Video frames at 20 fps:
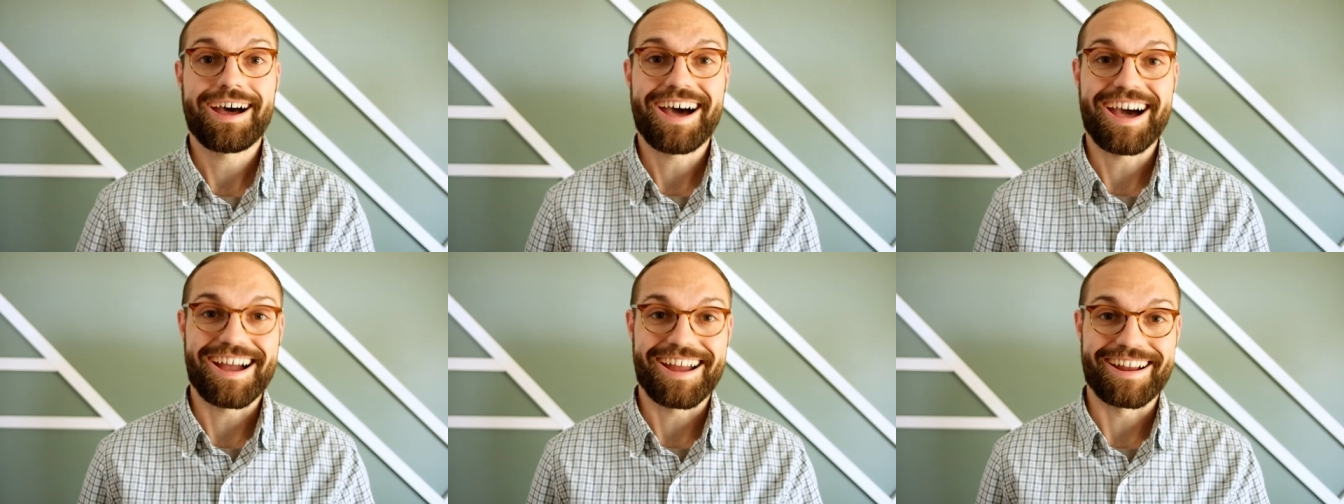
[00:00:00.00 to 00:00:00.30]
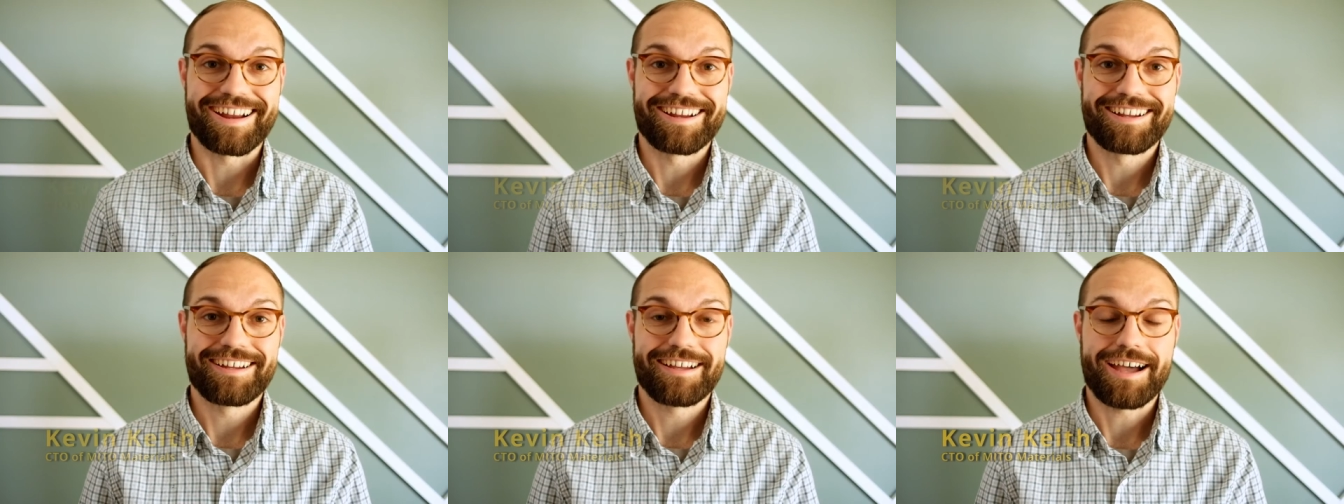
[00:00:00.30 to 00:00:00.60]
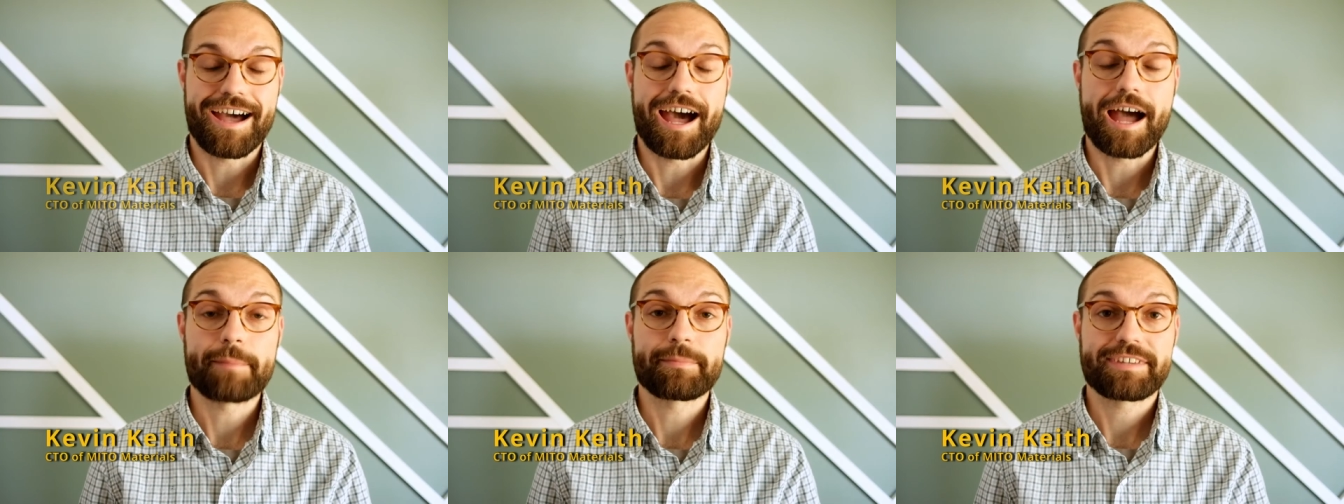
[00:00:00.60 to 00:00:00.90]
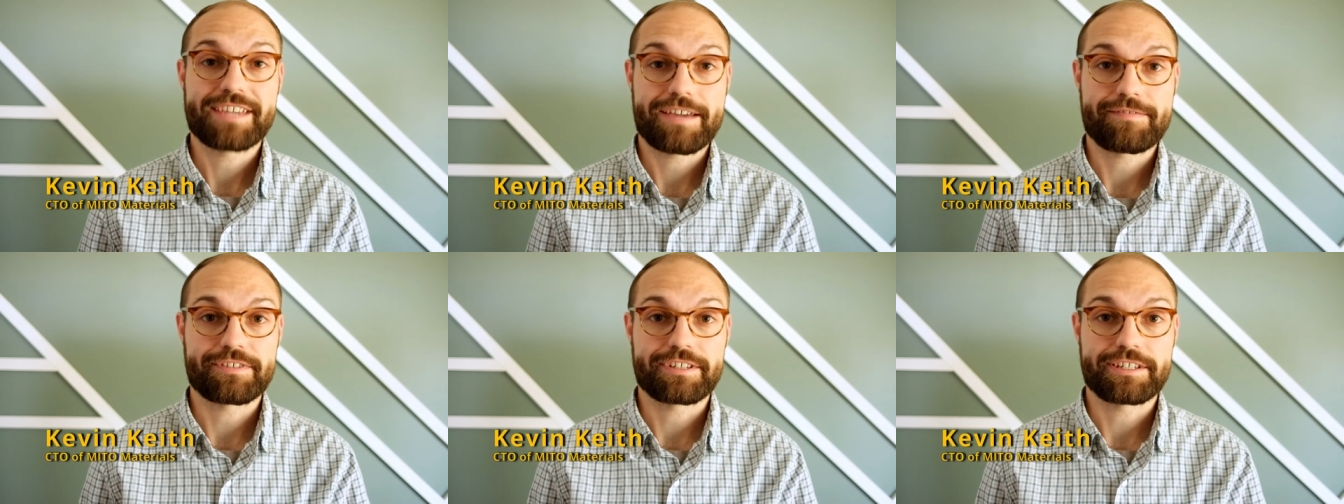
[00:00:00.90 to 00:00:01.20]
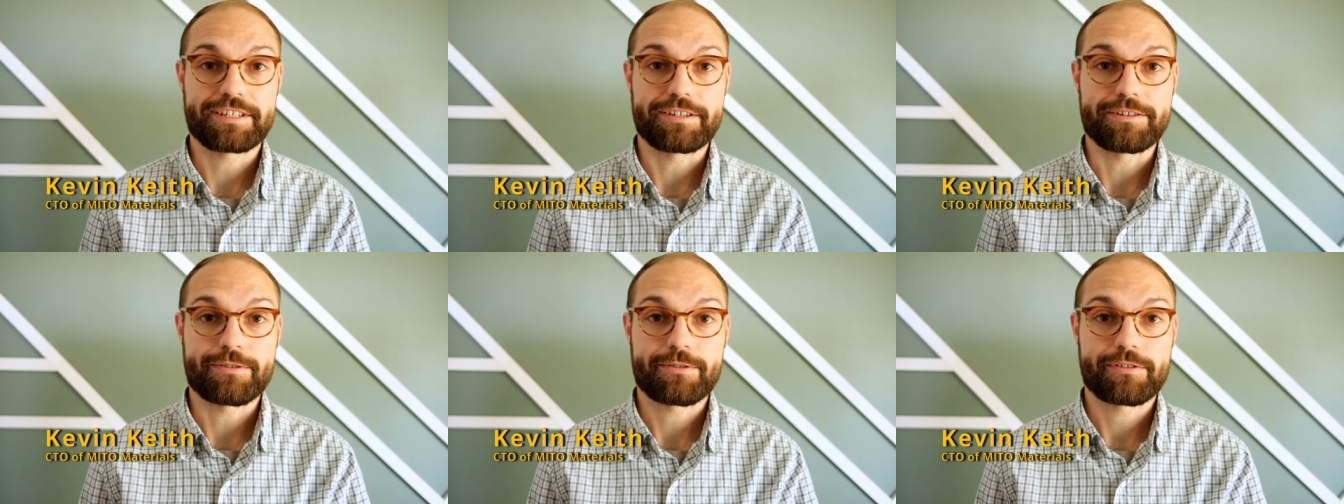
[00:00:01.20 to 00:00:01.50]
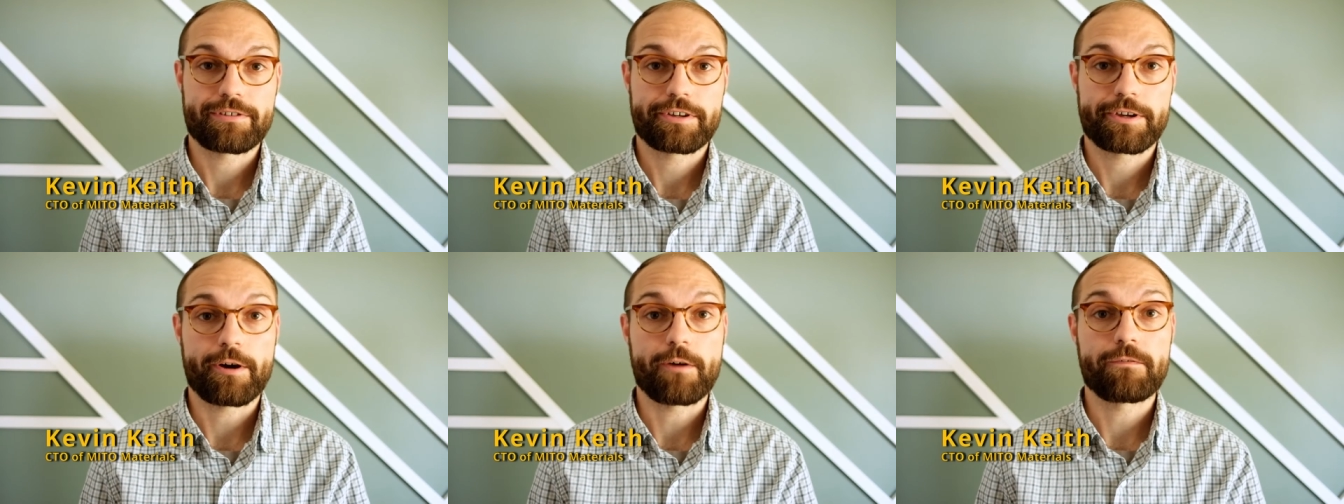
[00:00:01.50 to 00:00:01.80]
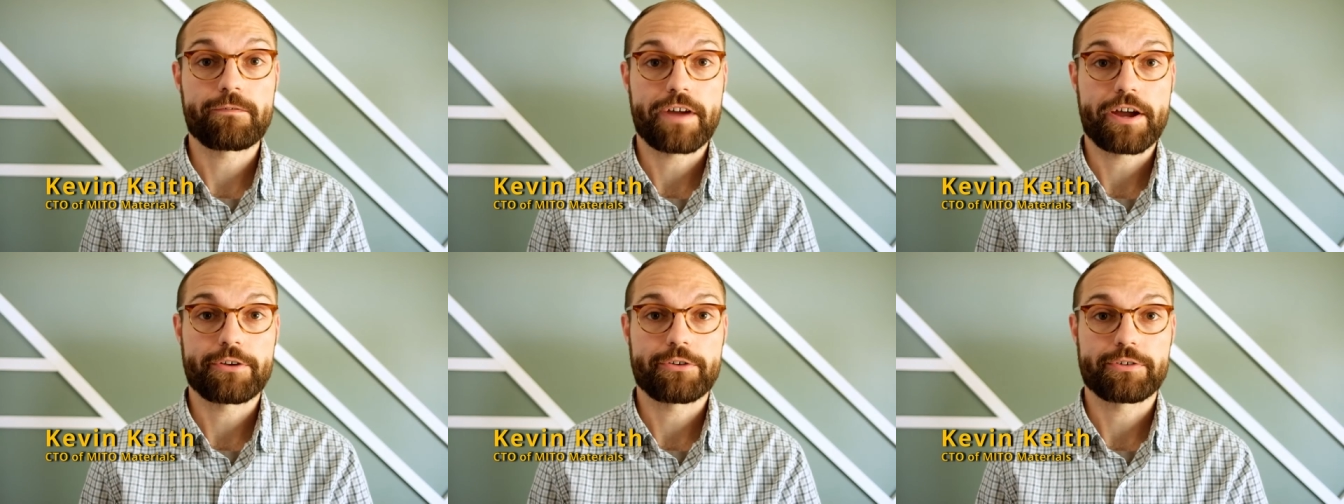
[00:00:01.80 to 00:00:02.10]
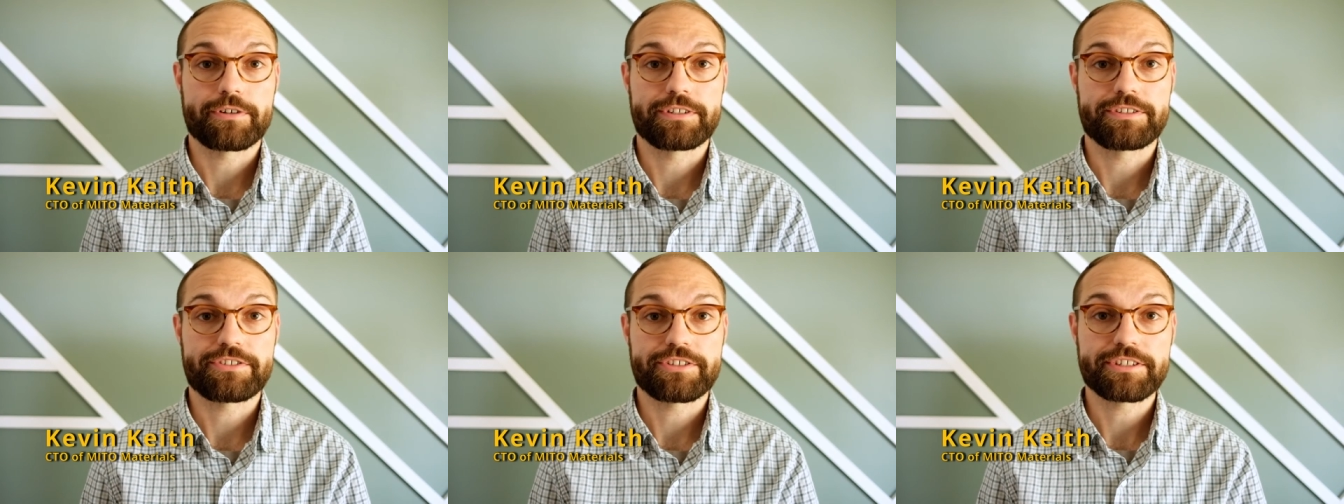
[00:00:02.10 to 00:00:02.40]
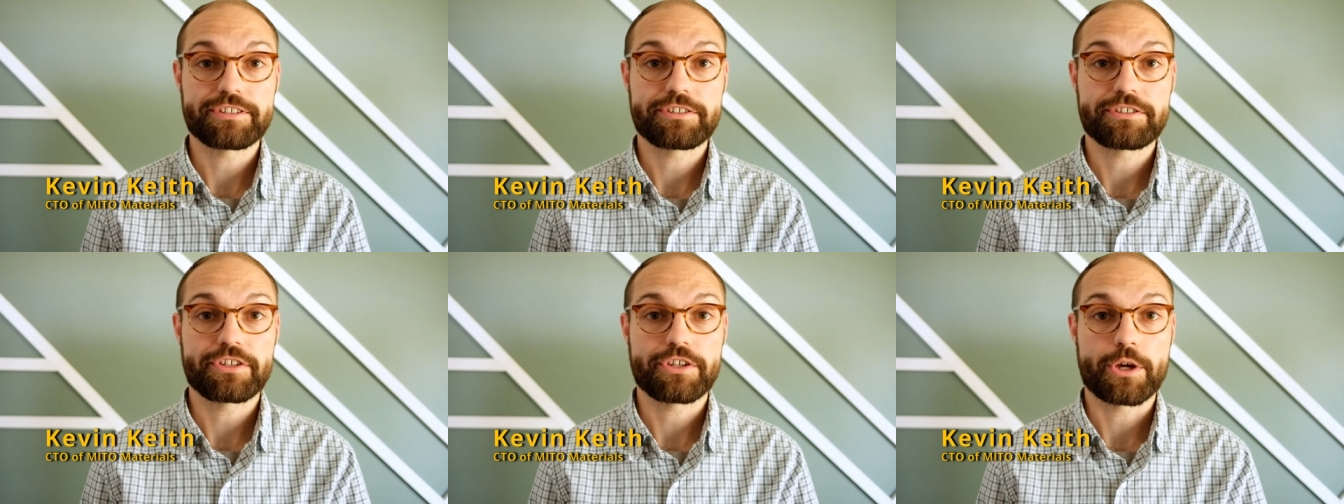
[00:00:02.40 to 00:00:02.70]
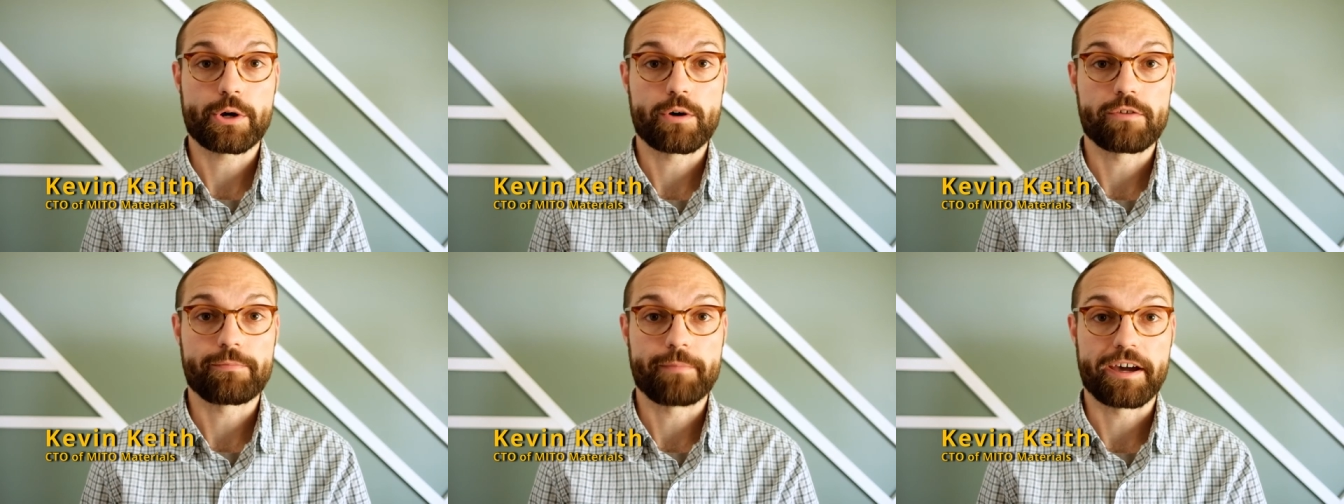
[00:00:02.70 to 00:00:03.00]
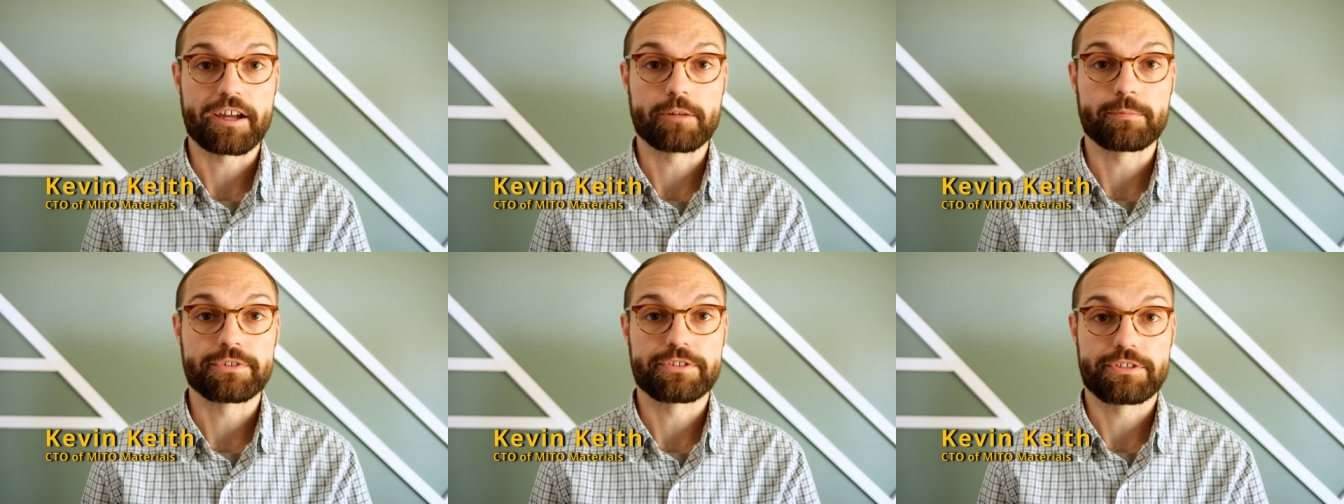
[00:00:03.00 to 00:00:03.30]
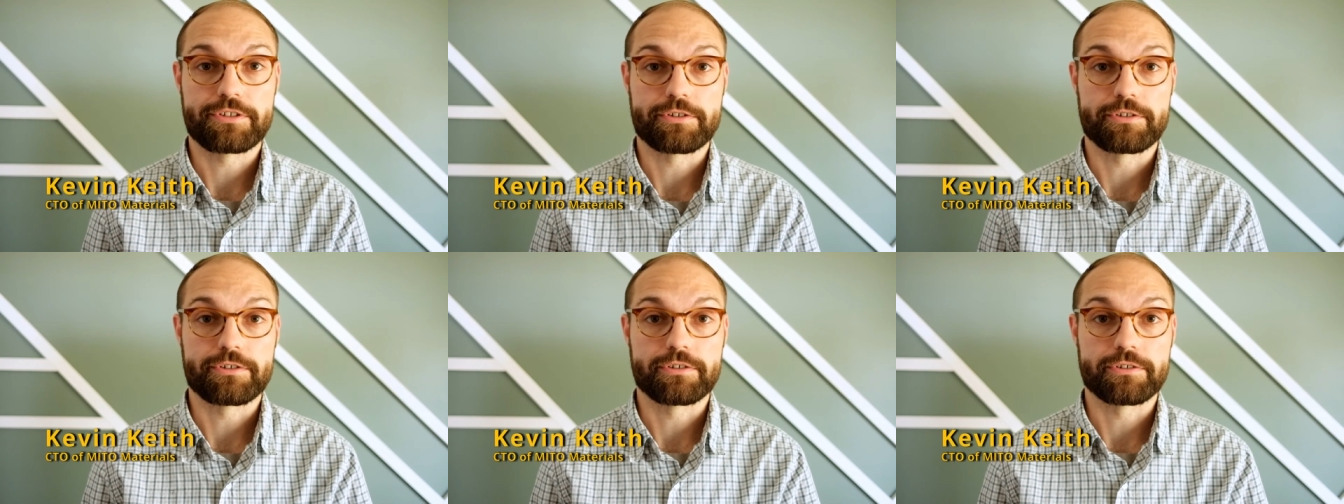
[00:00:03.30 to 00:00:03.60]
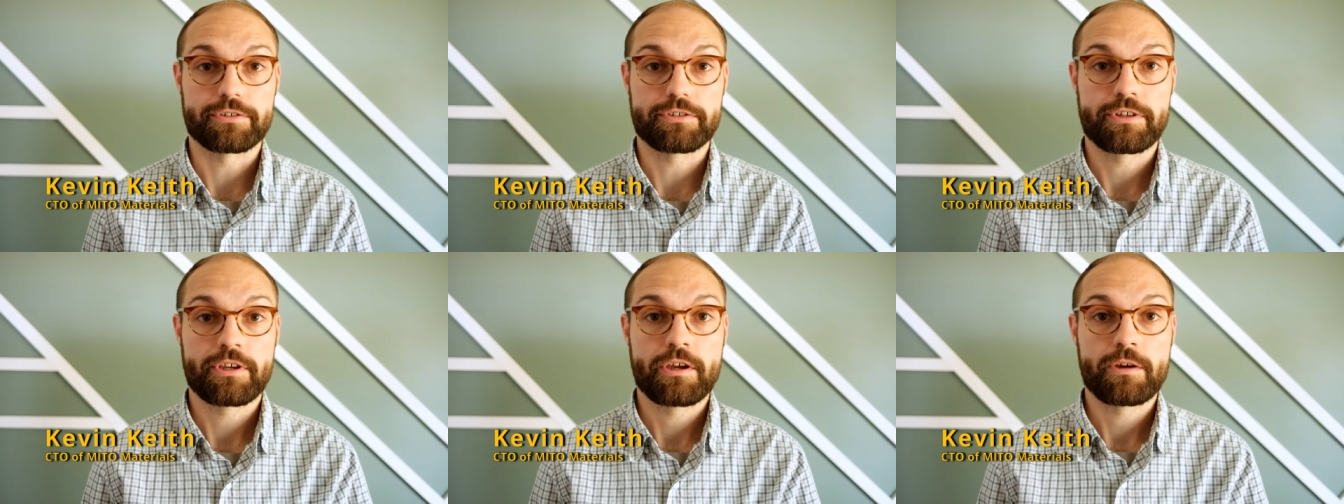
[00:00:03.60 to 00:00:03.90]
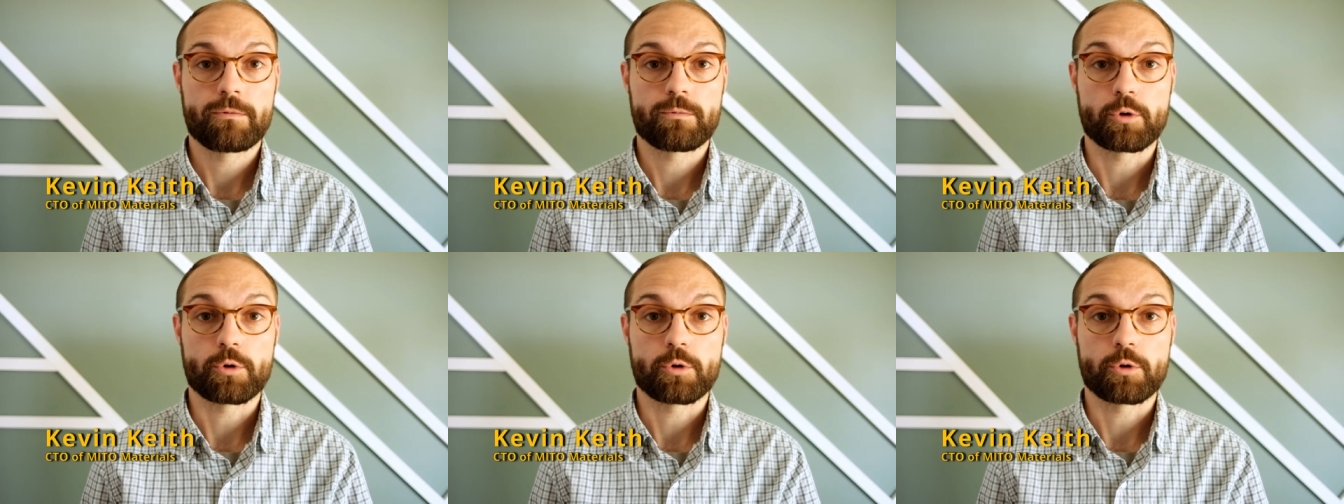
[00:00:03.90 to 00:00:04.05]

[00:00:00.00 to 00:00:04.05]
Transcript: Hi, I'm Kevin Keith, co-founder and CTO of Mito Materials,